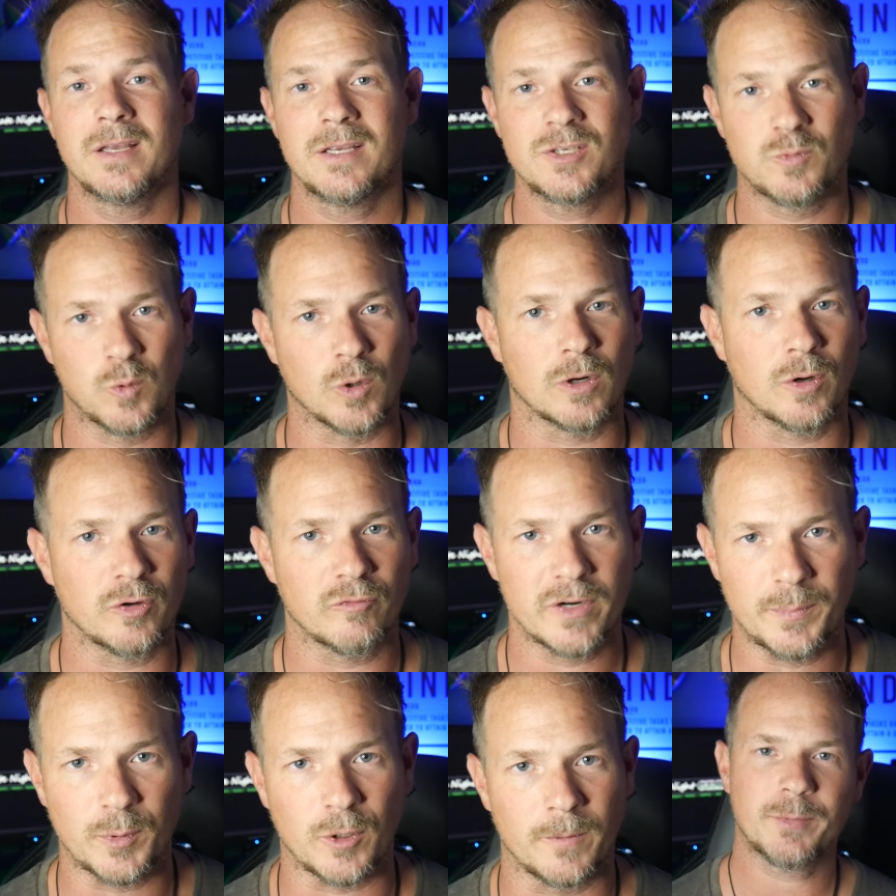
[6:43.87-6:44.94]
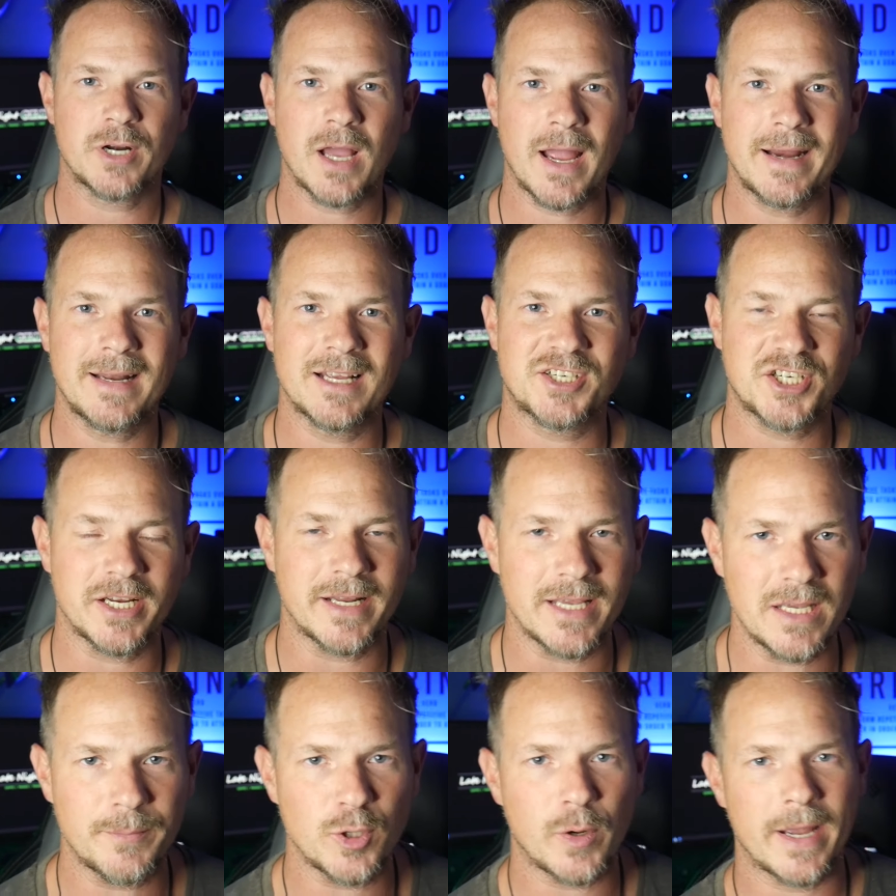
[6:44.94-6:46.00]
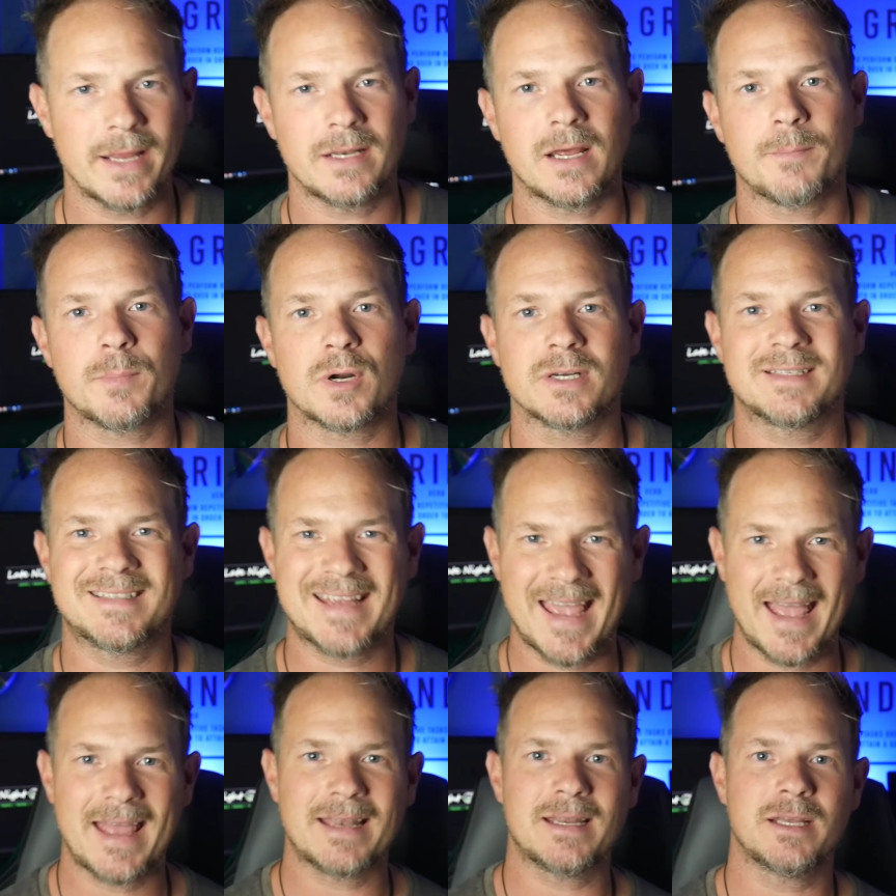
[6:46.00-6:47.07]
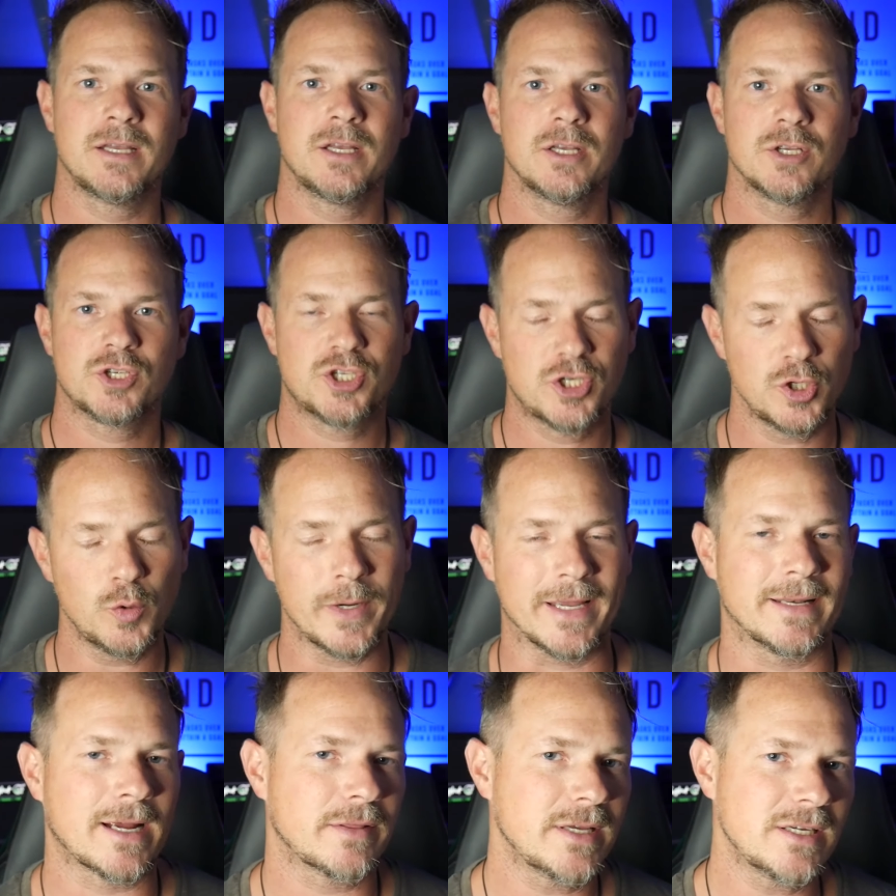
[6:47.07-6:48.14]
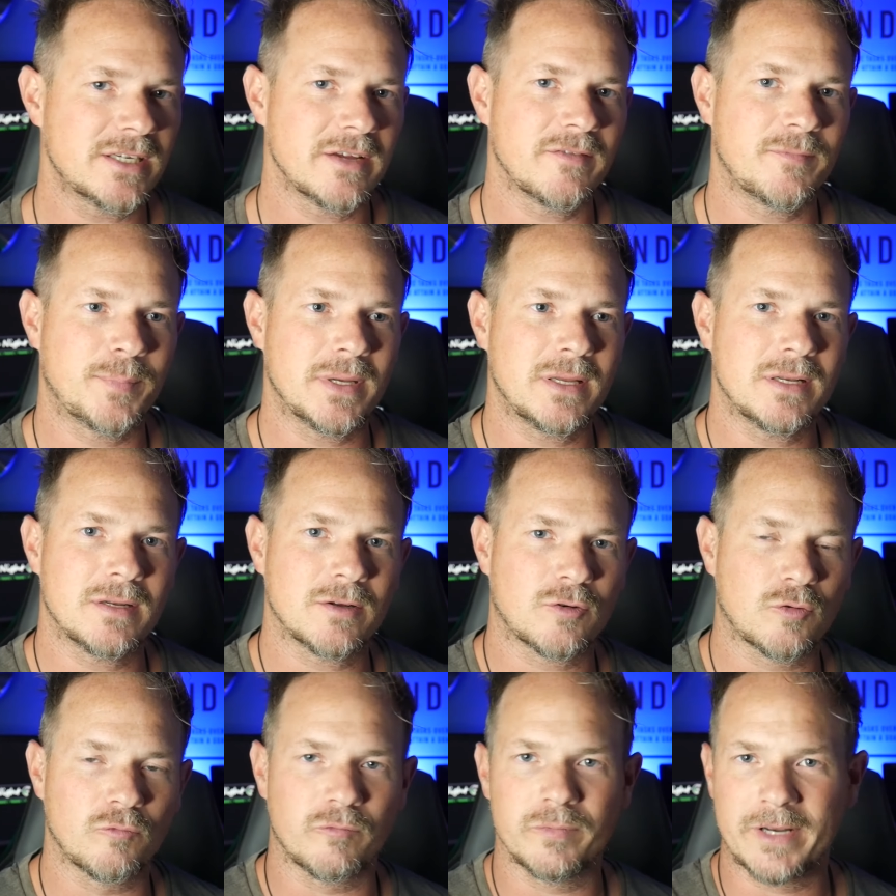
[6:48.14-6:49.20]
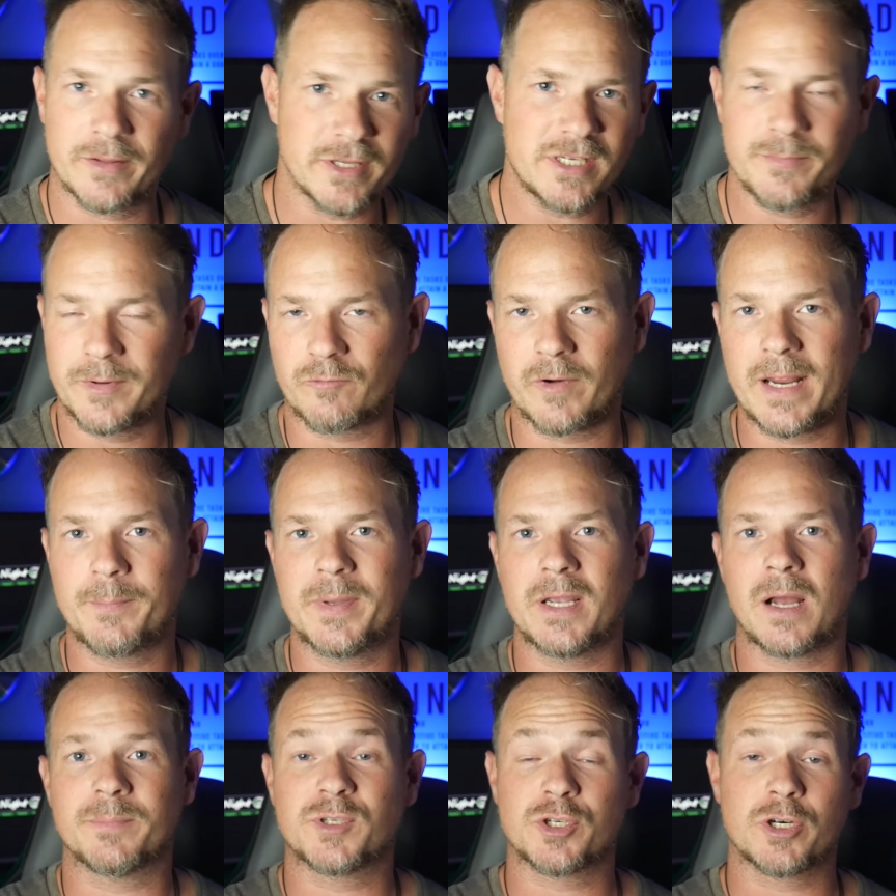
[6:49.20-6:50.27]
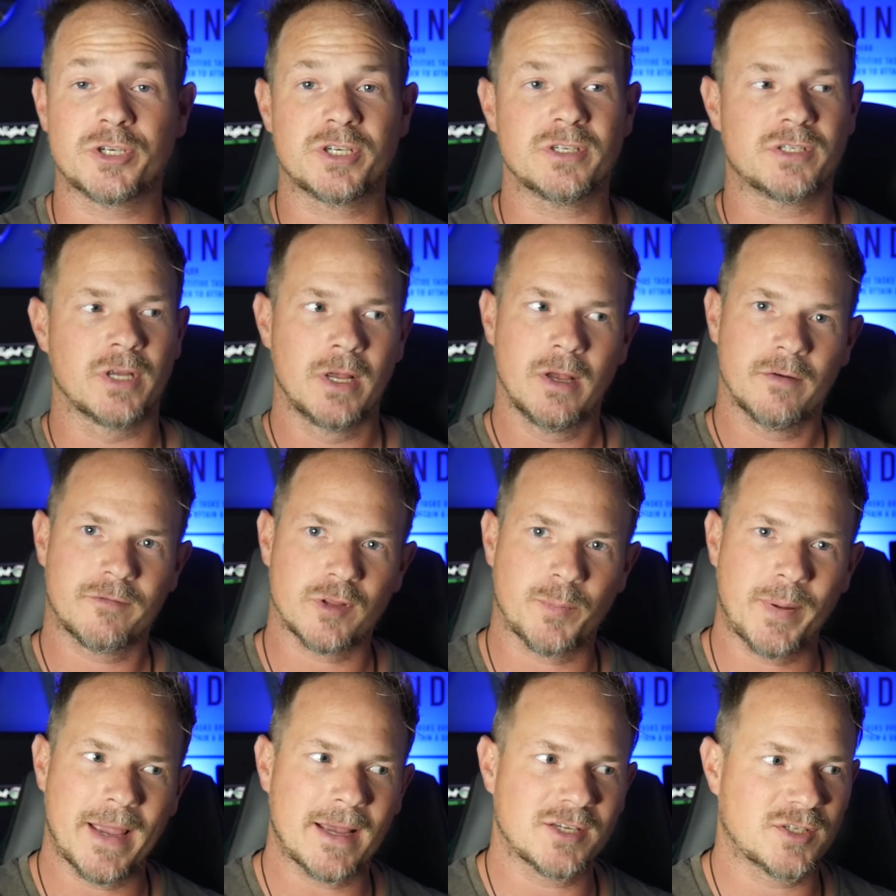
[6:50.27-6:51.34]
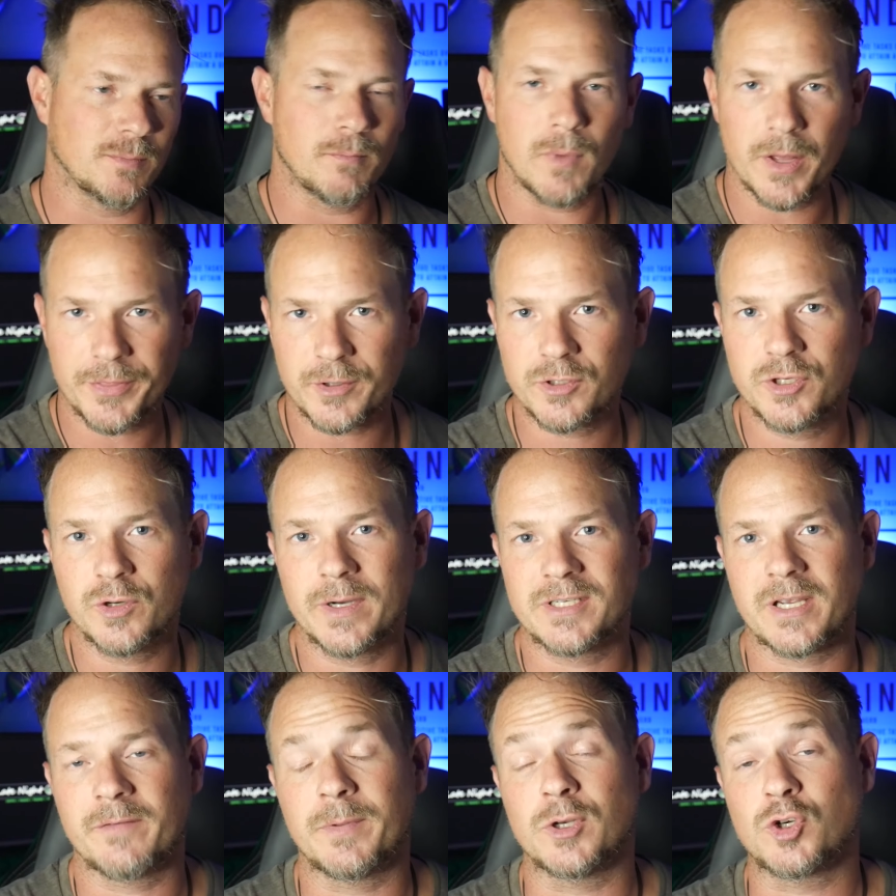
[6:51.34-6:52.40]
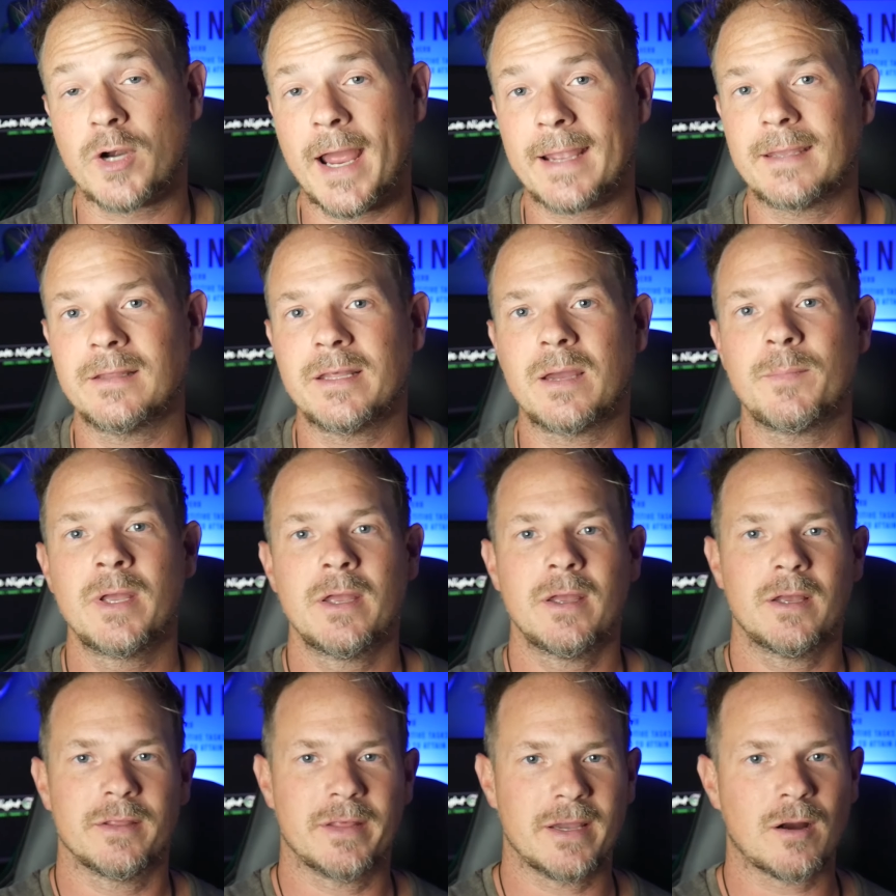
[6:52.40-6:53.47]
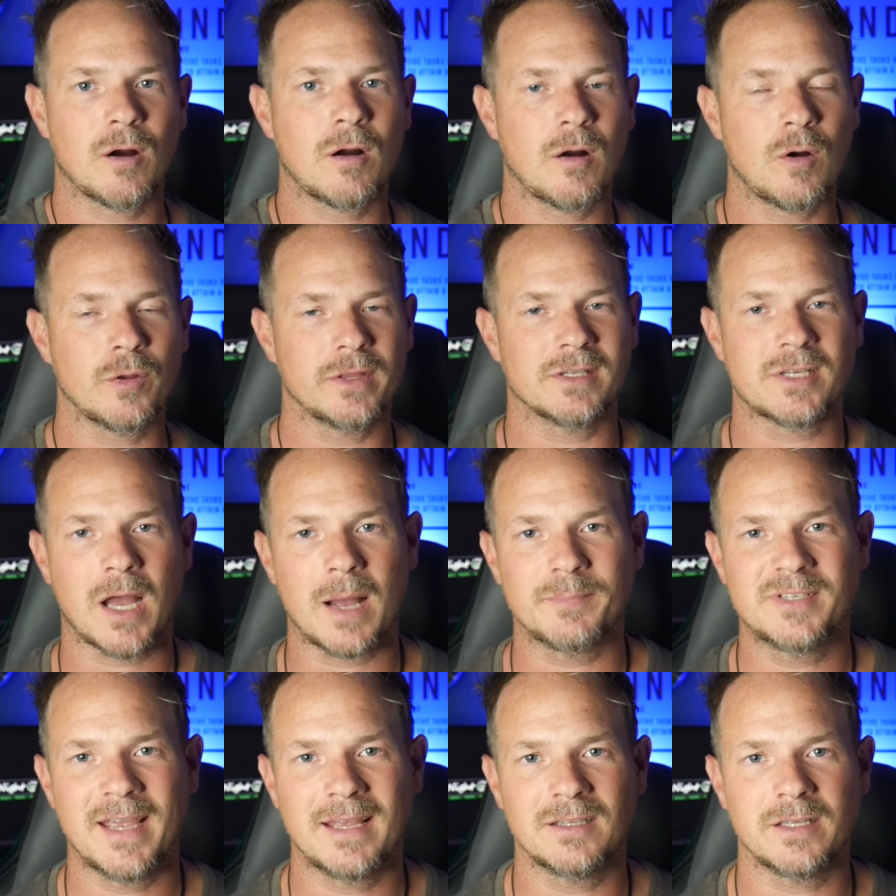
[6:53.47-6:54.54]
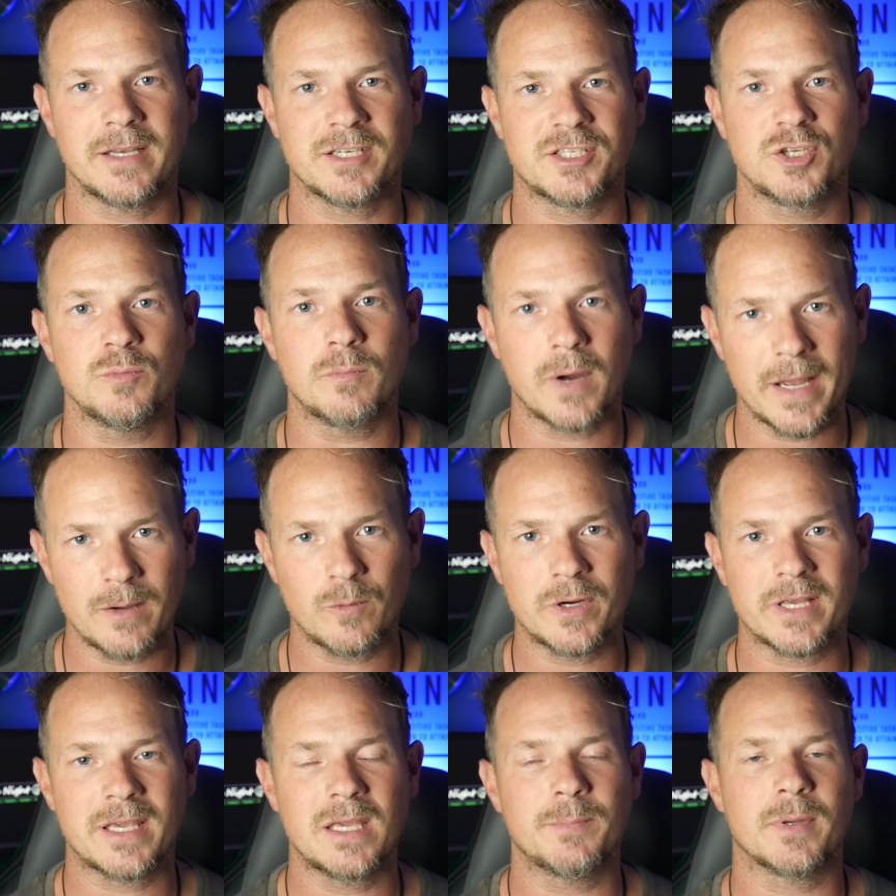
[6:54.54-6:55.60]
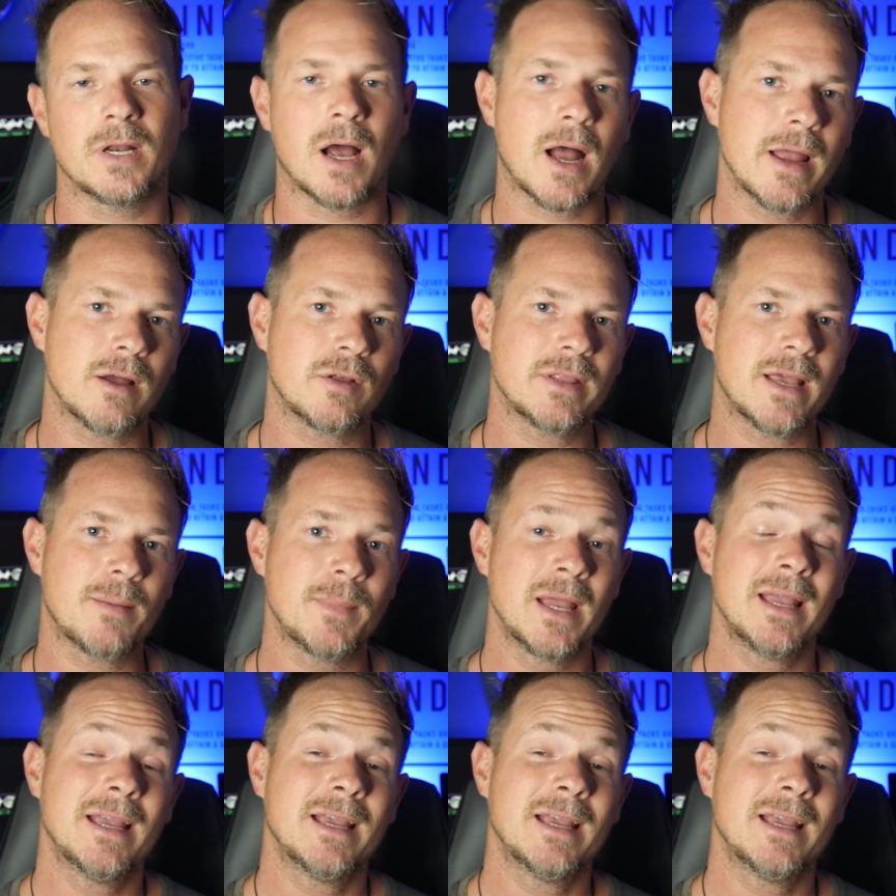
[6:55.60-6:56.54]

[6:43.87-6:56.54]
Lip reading: his war on Ripple. Number nine, Shiba Inu, and number 10, Sui. Now these have been ramping up searches for the past month or two as I've been tracking them. They are on the top 10 list. You might want to keep an eye on them.